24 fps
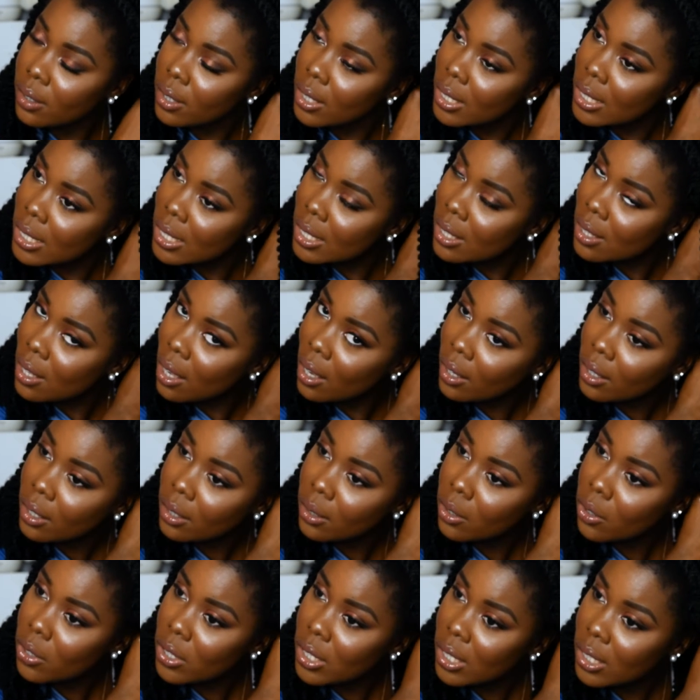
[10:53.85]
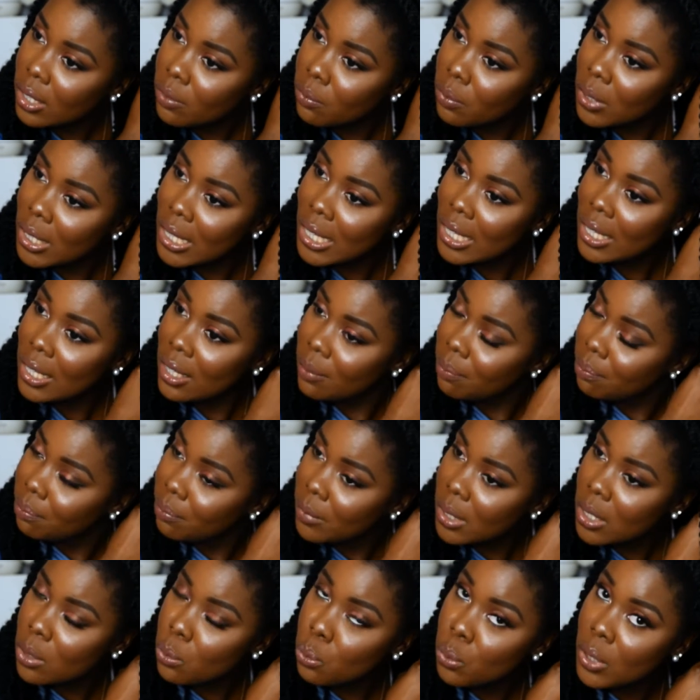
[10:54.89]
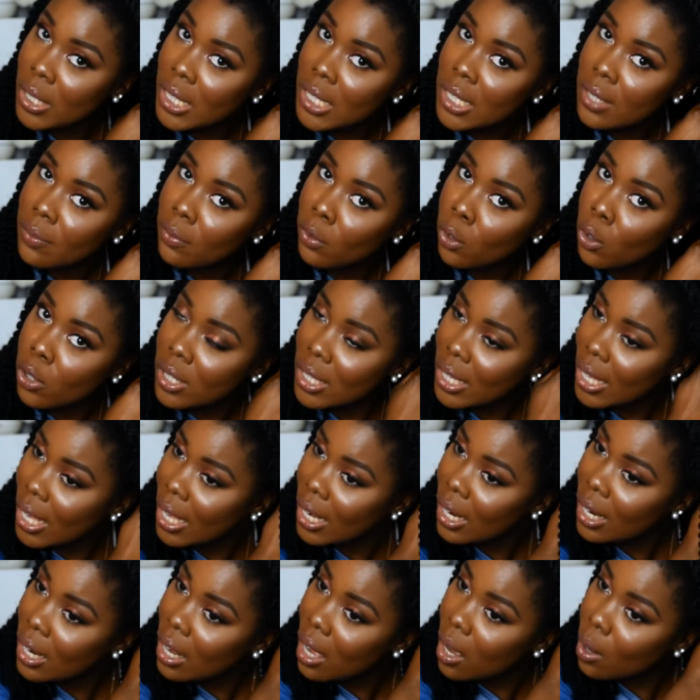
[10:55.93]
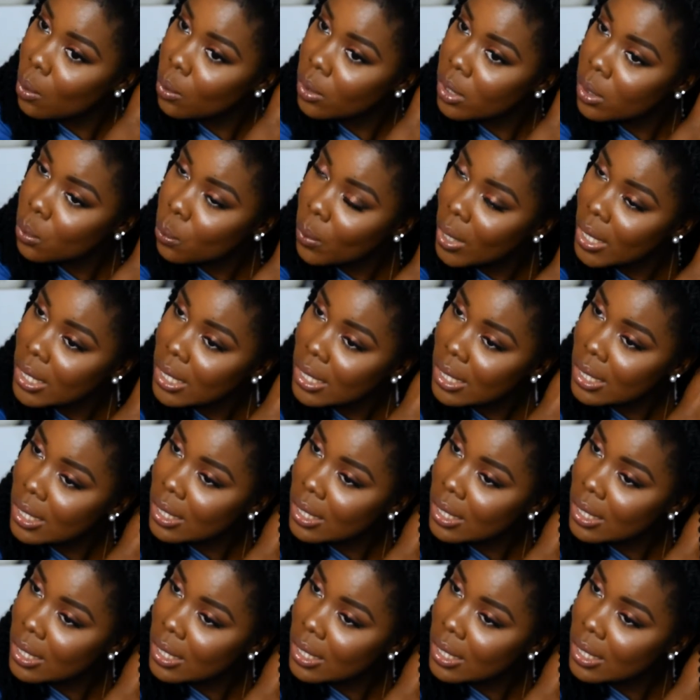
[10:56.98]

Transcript: it's stuck, because it's really difficult to get it out once